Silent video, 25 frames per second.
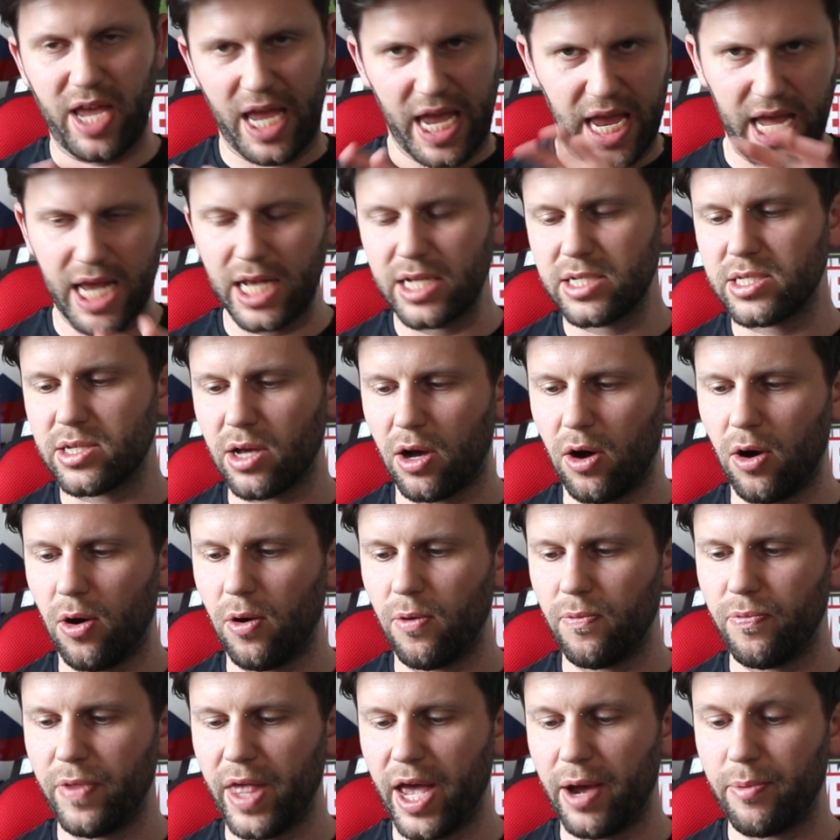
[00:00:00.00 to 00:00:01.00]
is
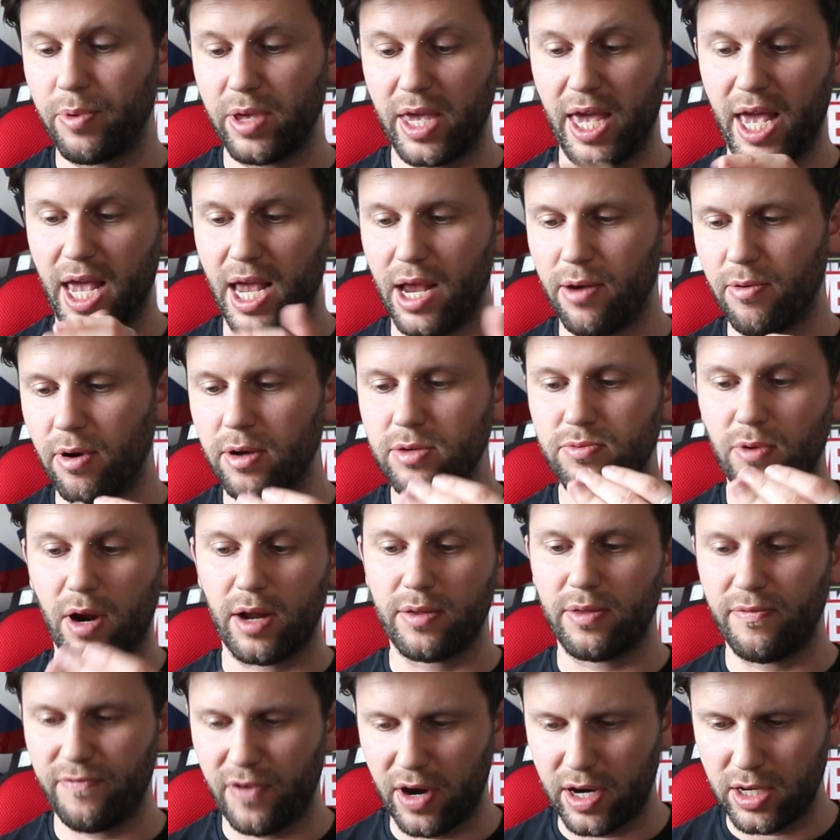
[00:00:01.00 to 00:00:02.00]
on there with your heroes right
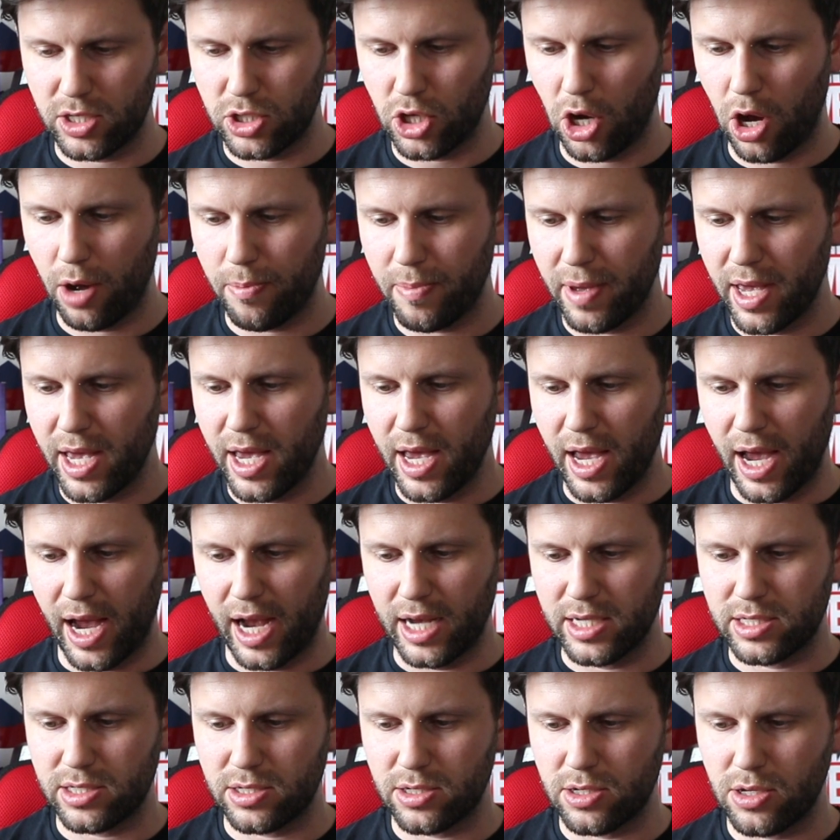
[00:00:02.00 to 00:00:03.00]
at the very top
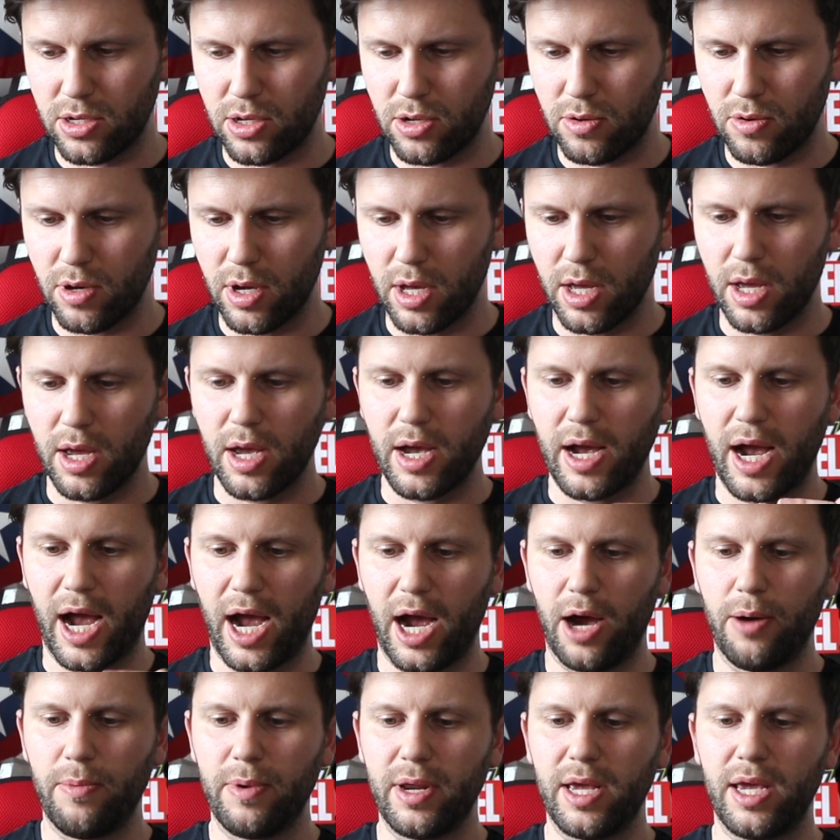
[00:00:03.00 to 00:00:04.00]
as to
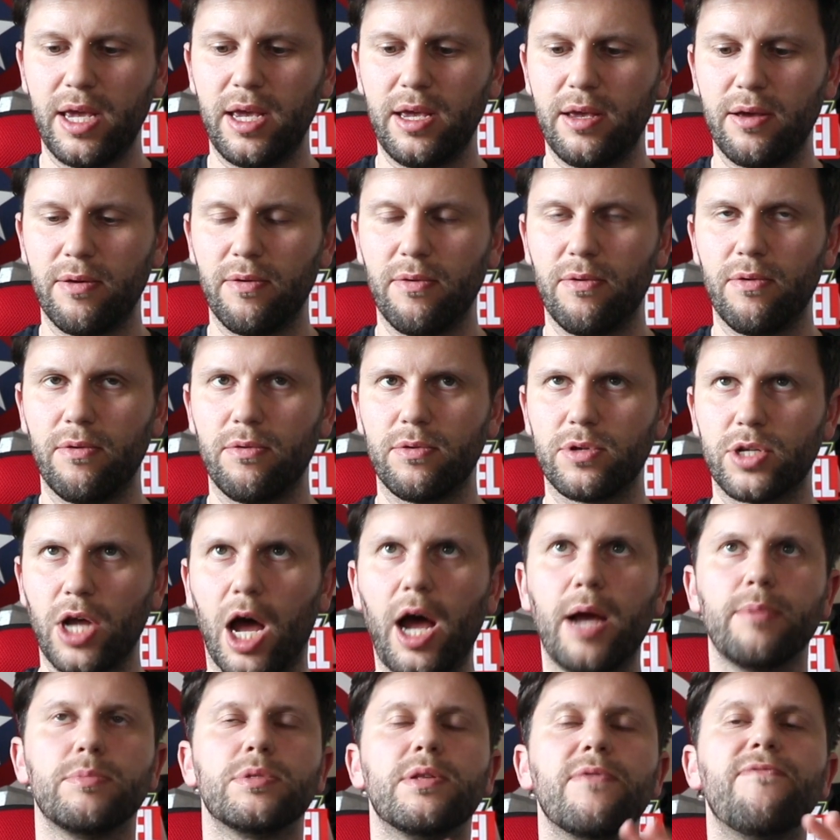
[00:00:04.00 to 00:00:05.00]
how many
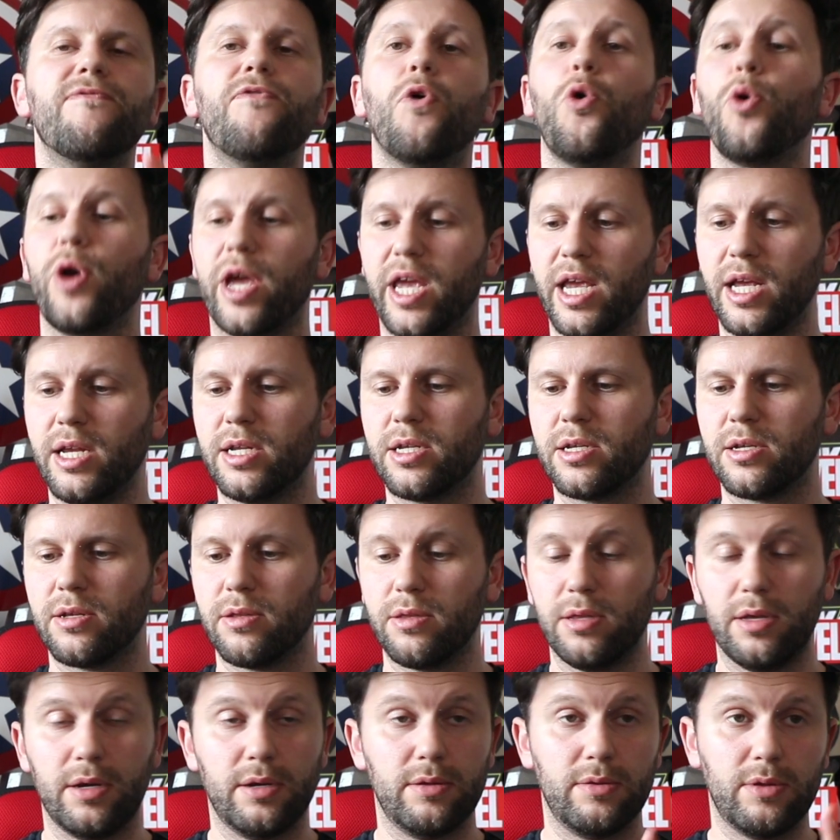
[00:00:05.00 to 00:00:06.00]
times the void,
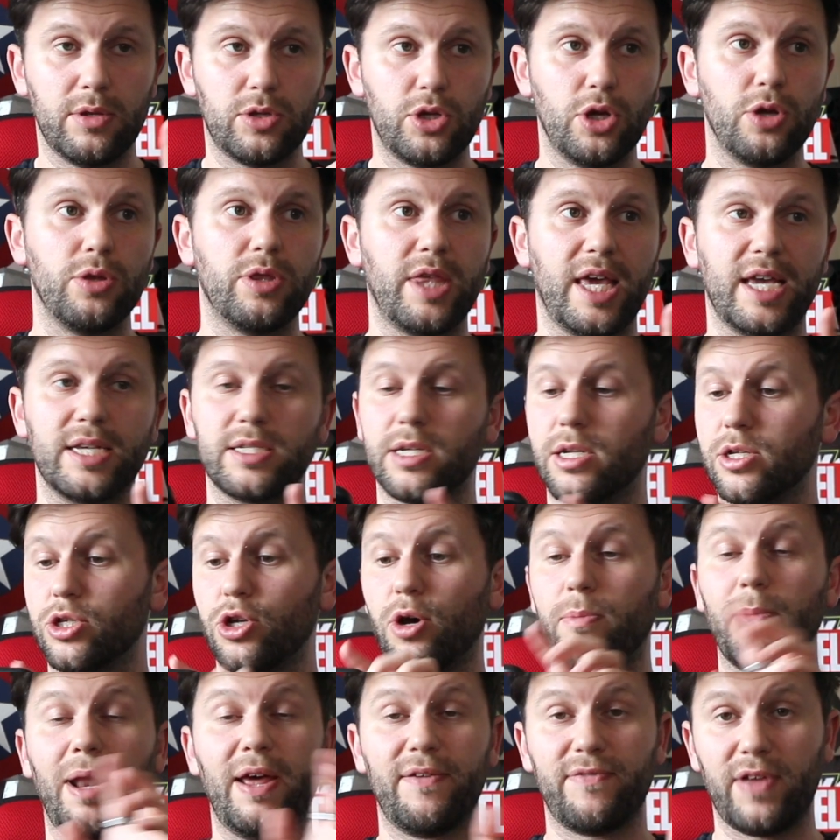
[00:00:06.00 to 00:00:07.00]
the, the two things at the
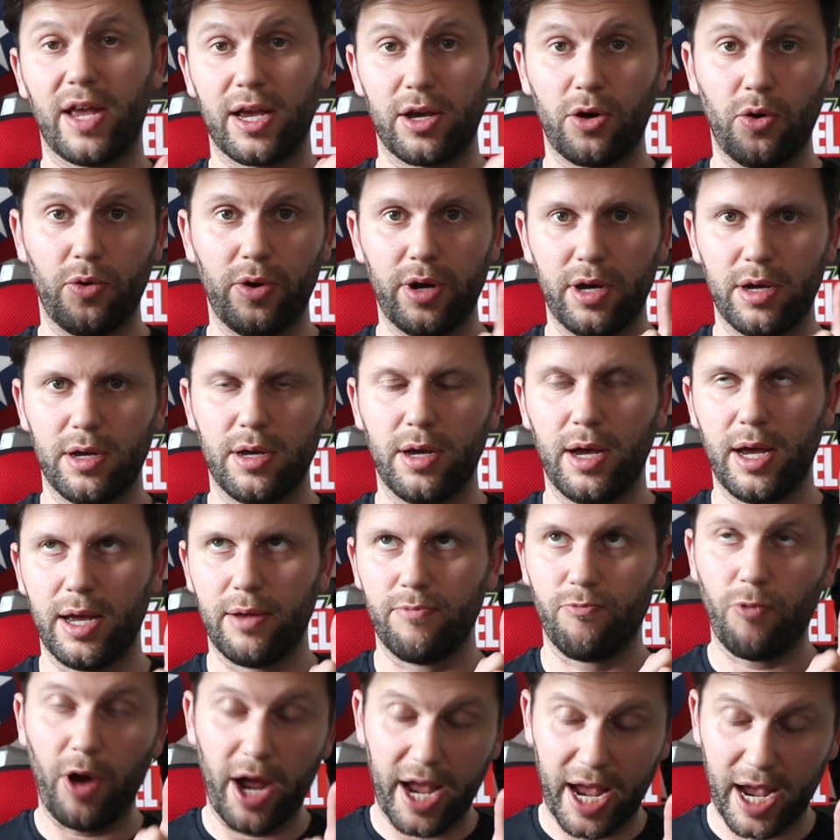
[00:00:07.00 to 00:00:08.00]
top left hand corner
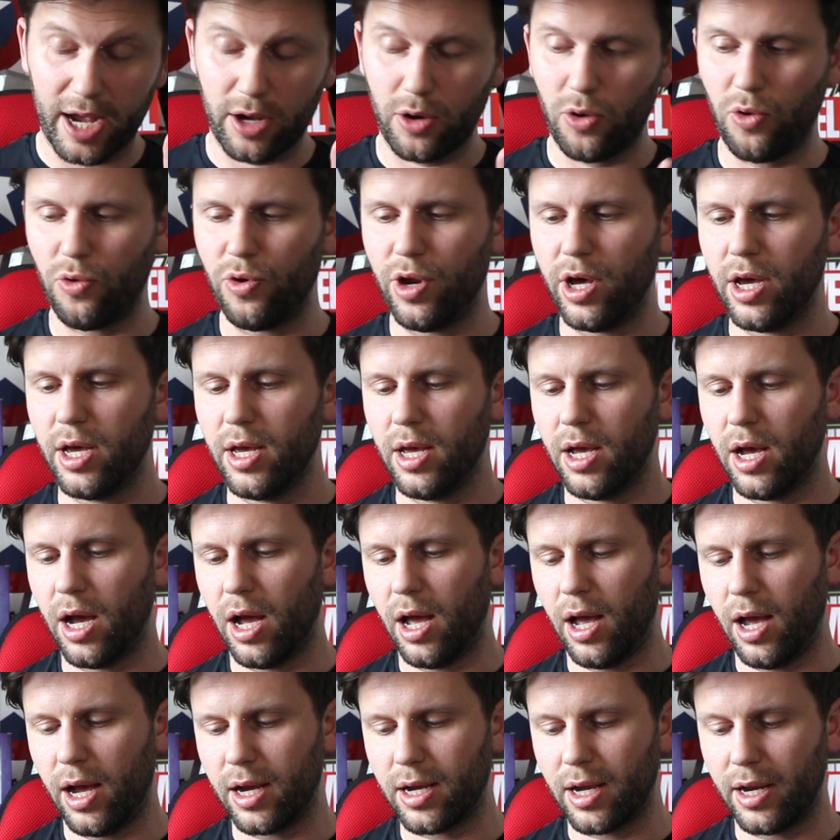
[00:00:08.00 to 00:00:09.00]
and um, right hand corner
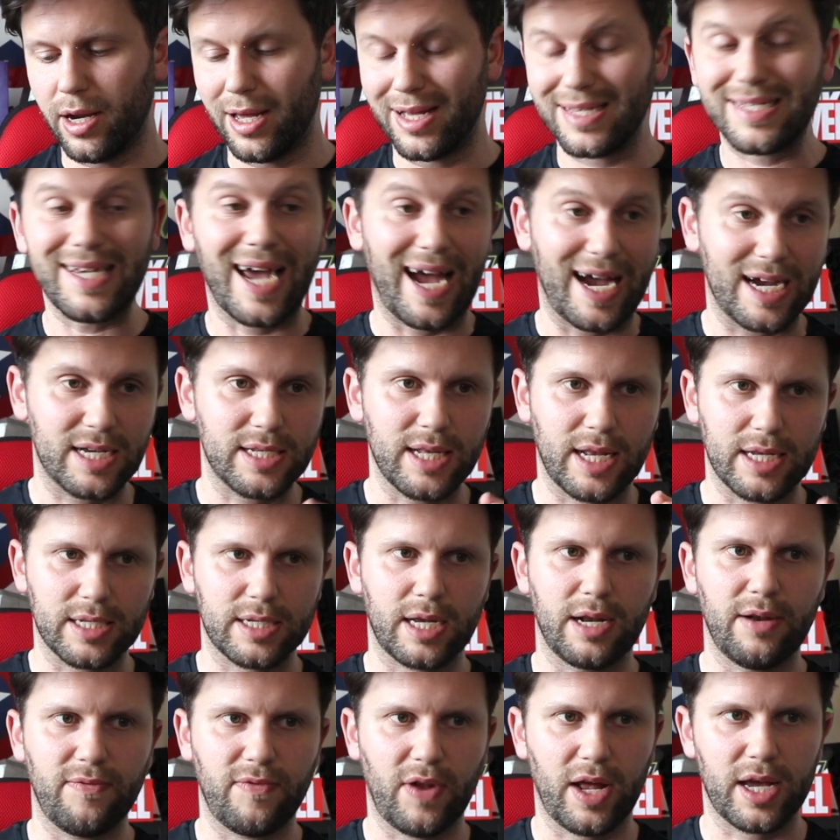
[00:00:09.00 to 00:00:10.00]
uh, are going to attack. So that's
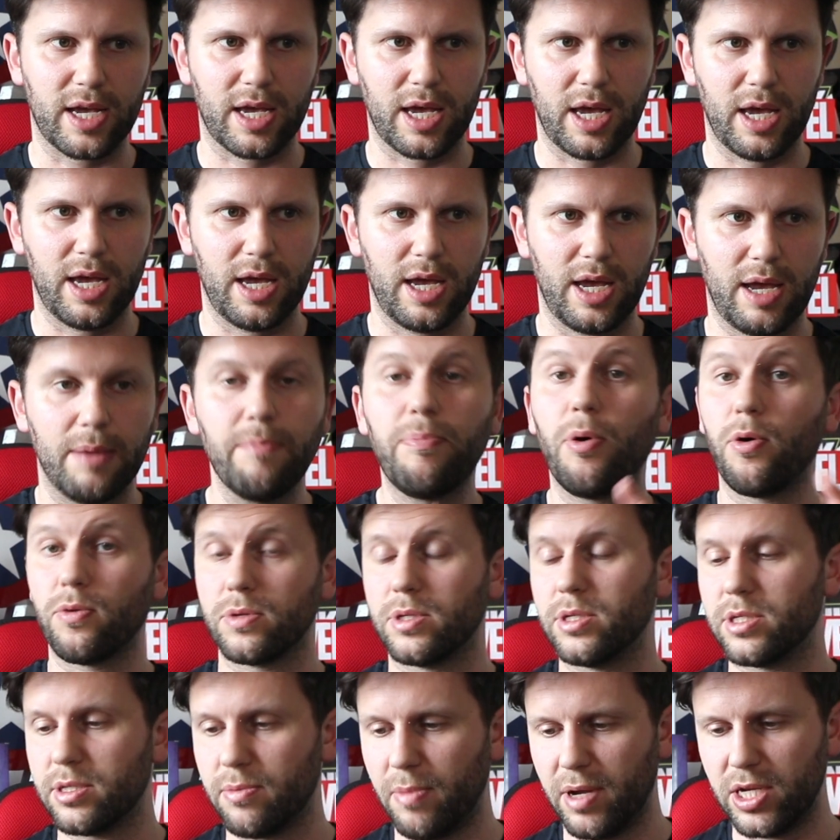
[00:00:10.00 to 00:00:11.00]
kind of like uh,
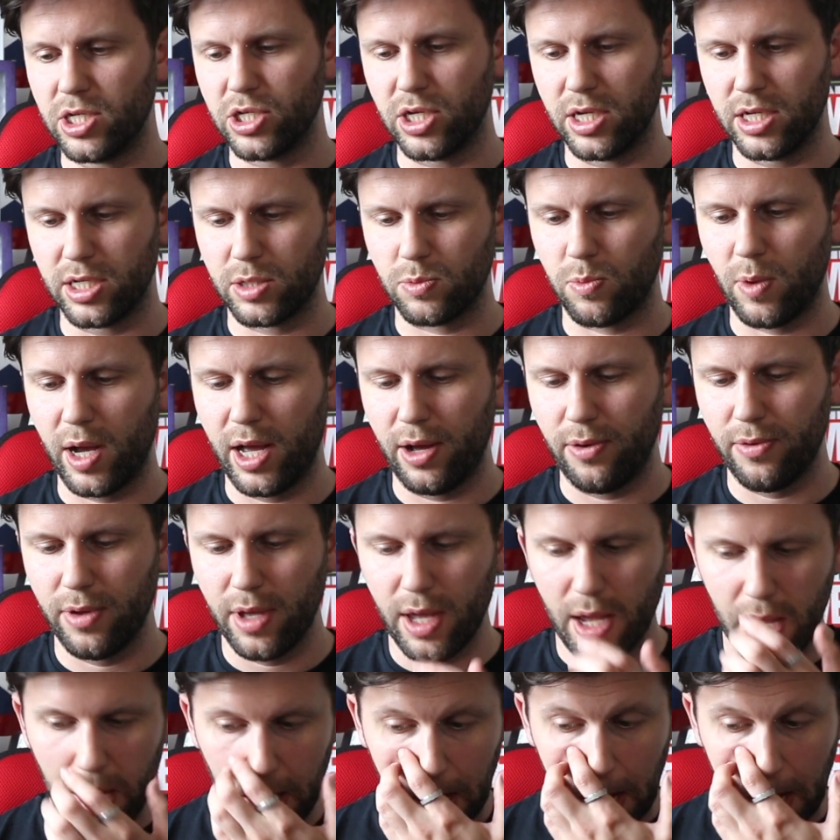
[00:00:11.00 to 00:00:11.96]
important to mention as well.